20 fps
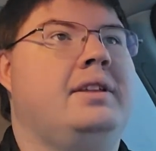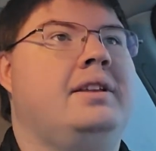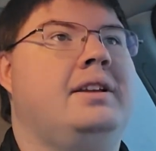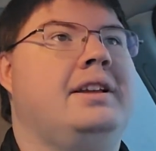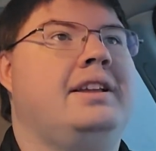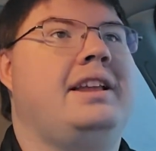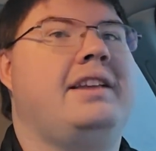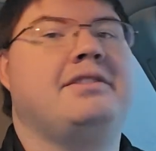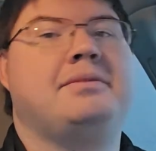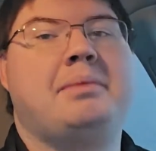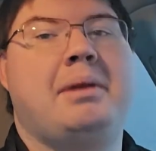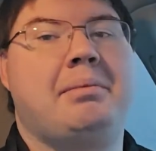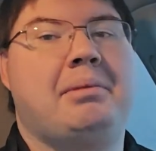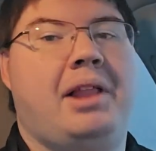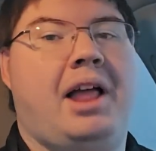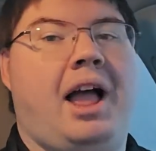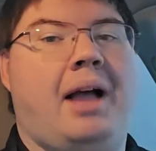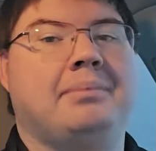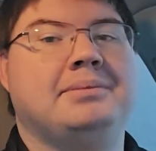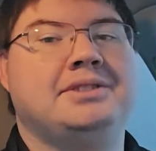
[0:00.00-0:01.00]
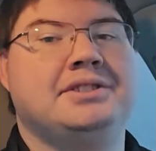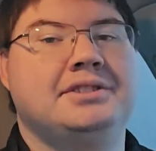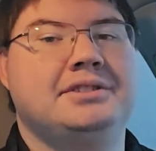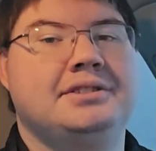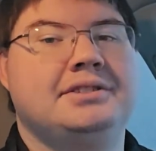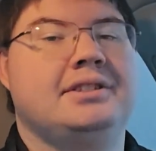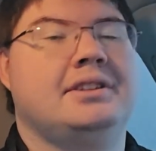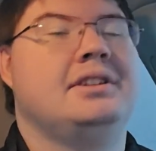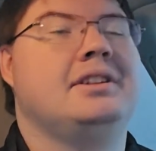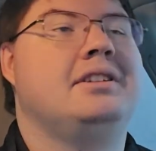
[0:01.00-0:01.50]
Gives people
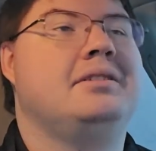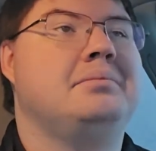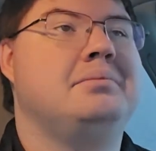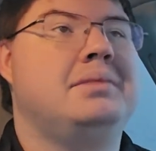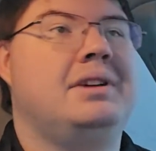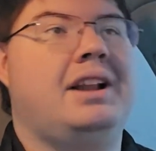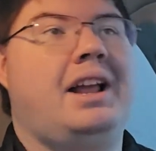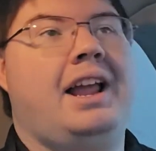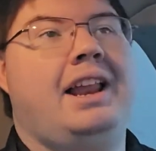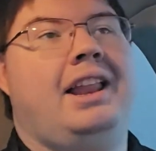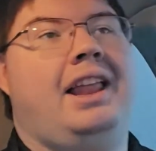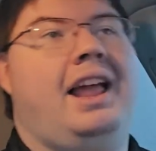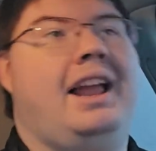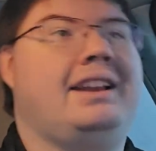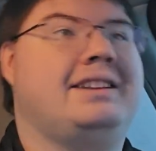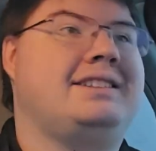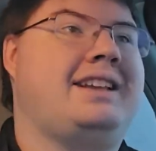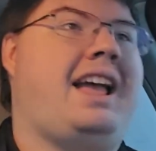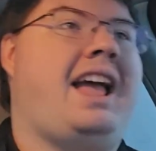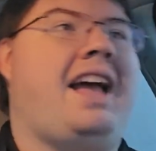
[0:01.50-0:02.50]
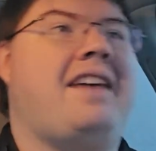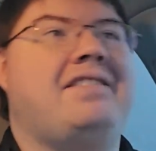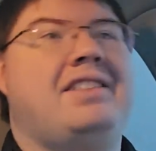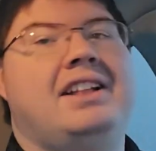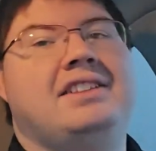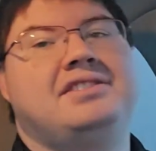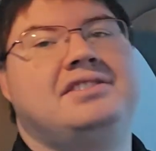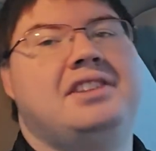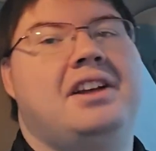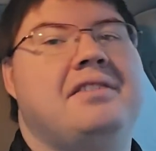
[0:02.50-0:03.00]
options. But I like to have
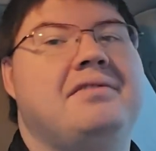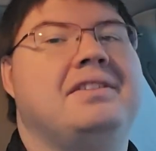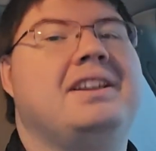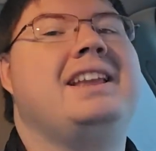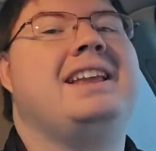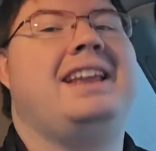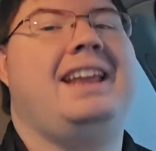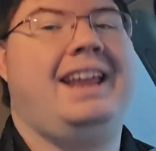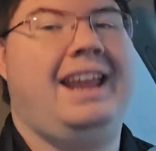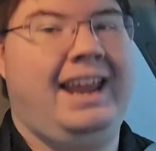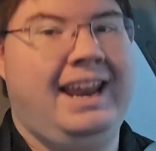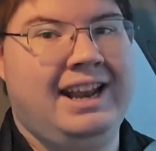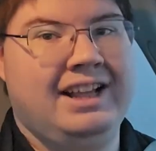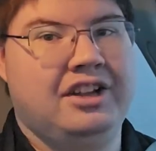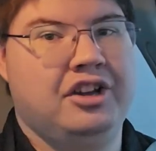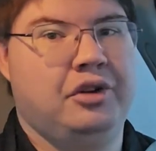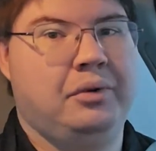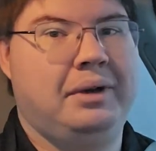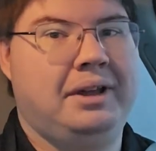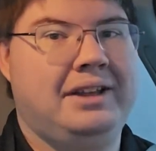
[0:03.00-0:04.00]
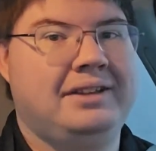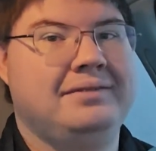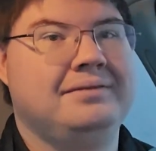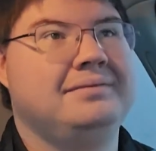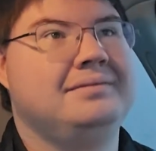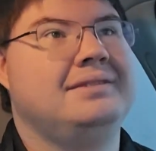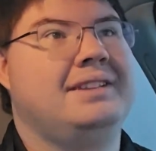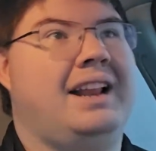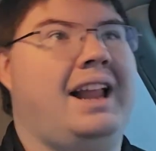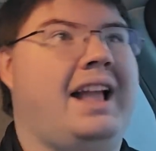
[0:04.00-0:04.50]
that stuff in a GUI
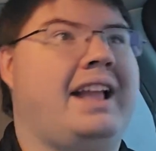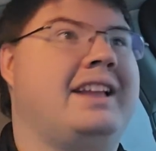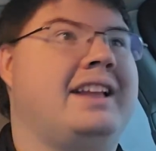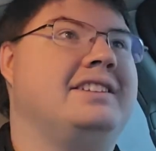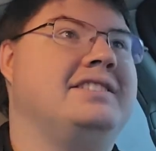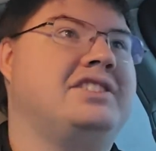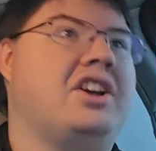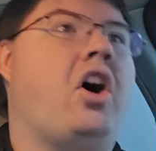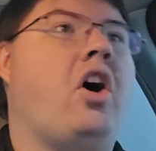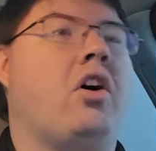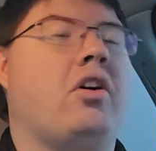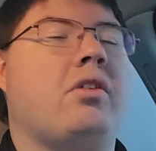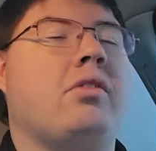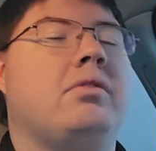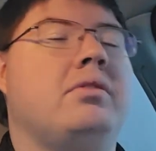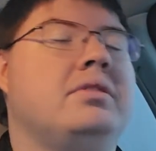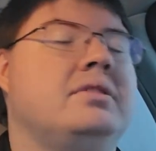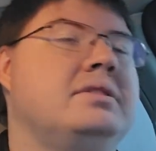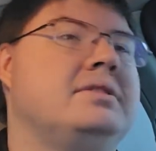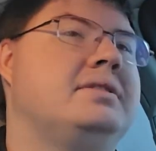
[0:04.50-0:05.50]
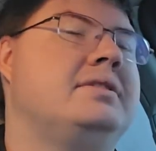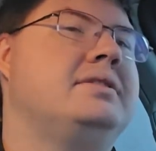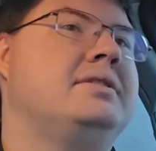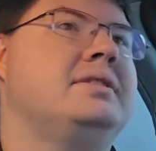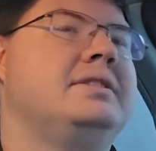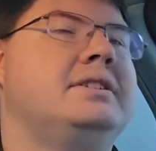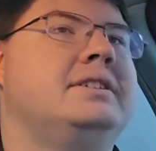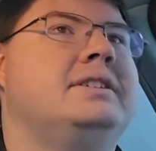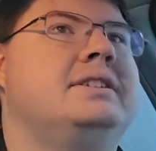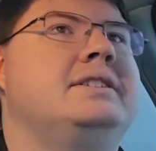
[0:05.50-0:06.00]
that I can toggle.
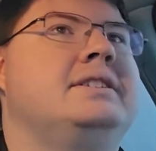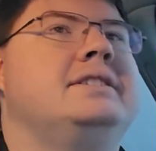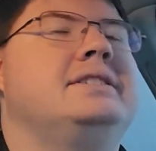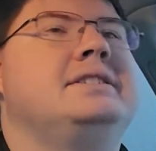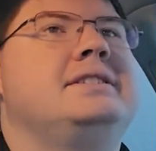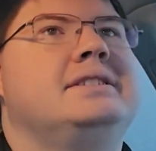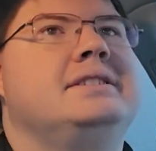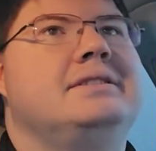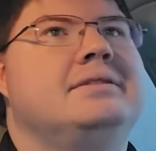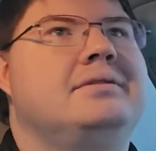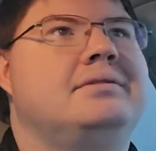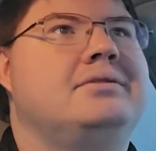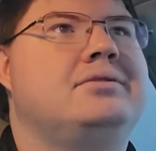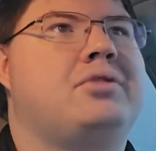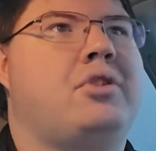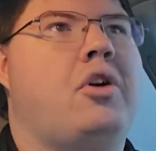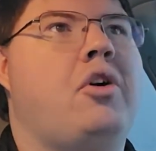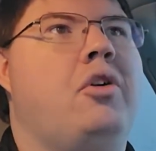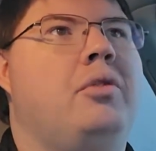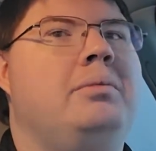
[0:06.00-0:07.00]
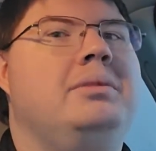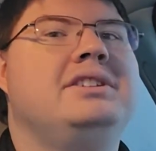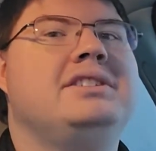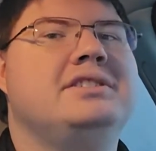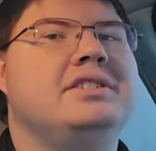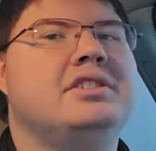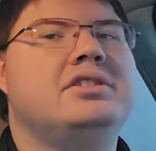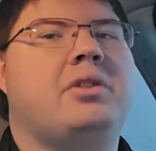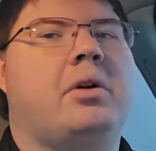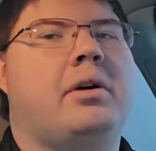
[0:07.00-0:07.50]
Chrome is
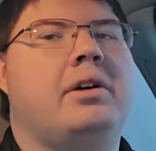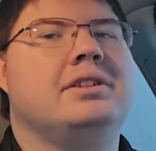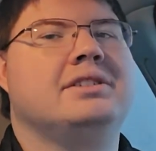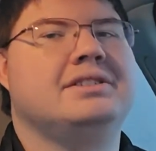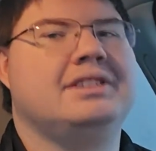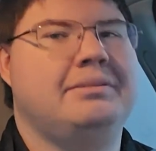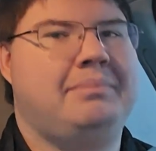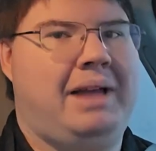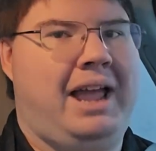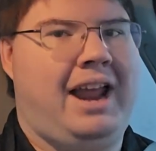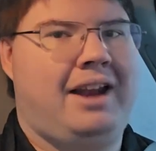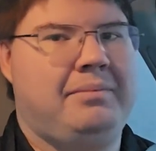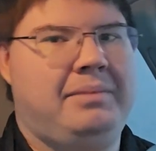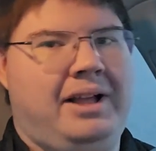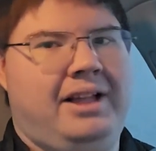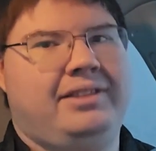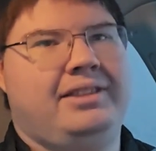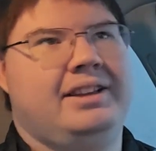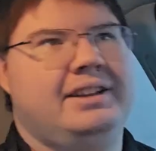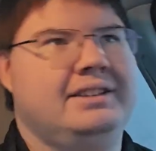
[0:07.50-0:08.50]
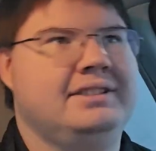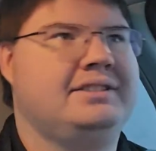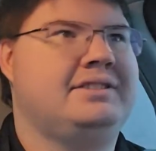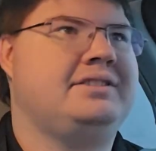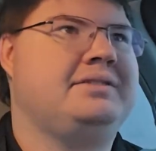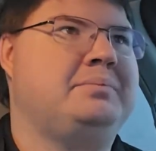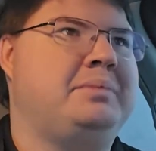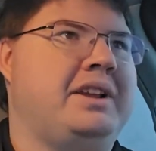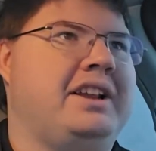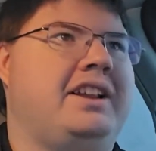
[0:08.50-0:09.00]
notoriously bad about
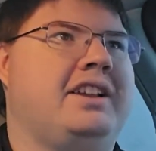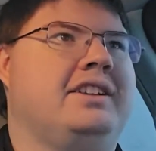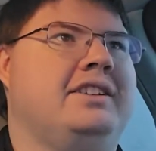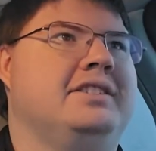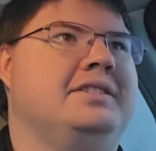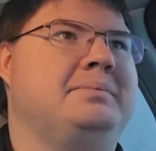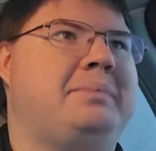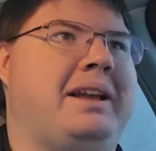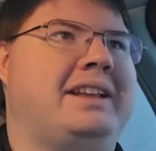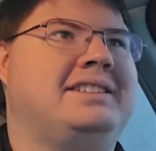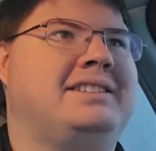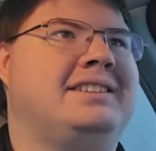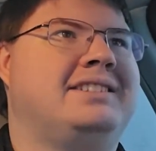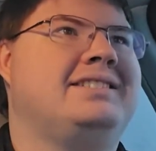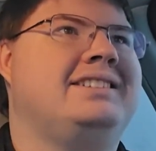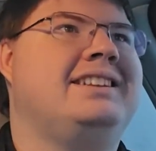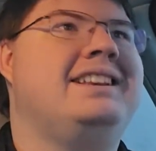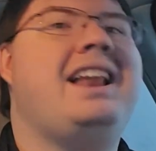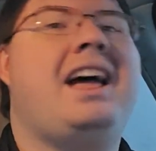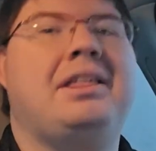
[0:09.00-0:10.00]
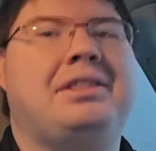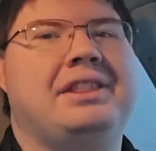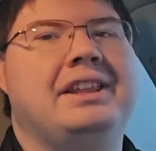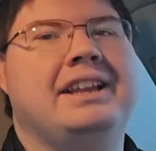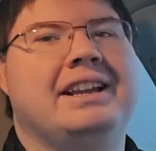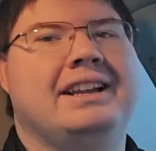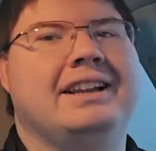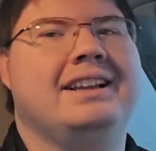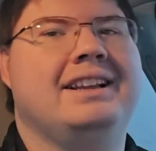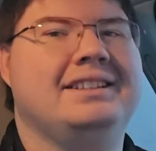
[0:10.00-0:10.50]
this because basically
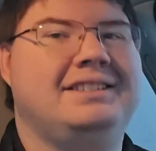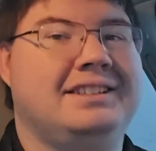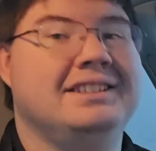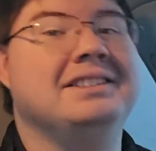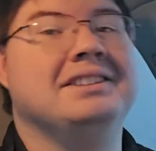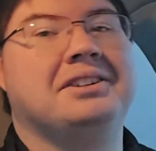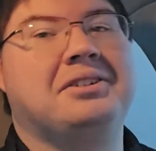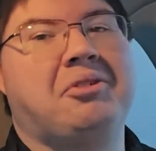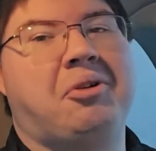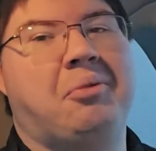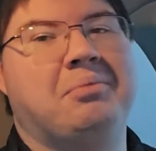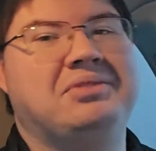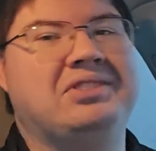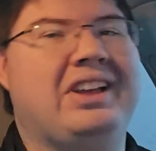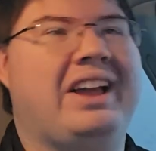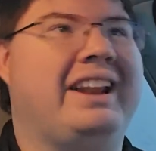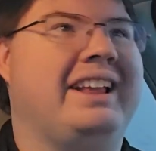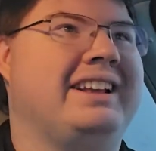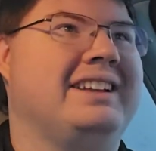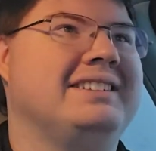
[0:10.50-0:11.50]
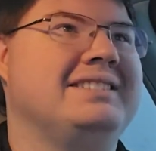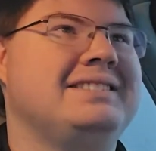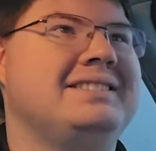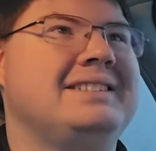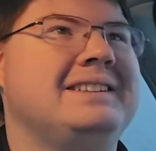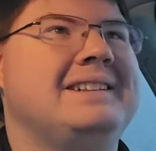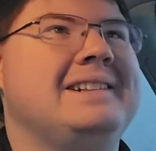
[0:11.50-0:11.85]
nothing is in the Chrome settings.